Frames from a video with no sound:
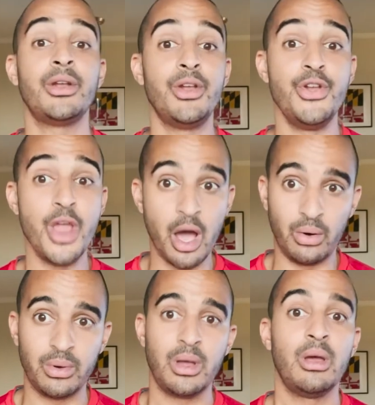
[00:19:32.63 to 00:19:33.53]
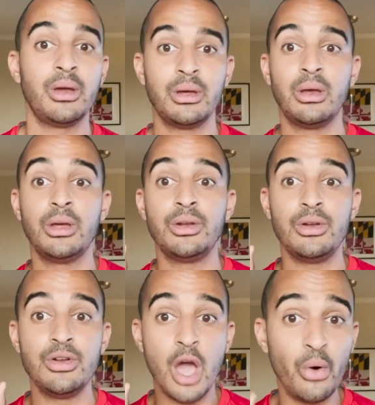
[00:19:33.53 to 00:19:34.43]
No.
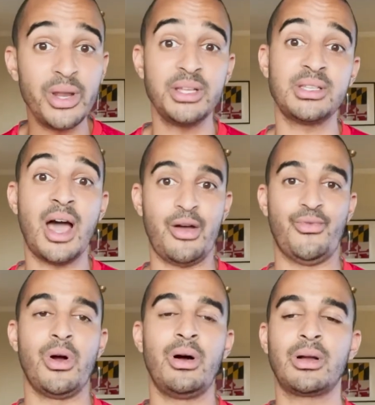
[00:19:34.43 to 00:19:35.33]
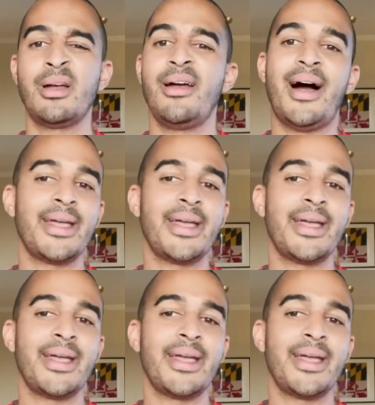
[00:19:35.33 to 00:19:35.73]
No, it is not wrong.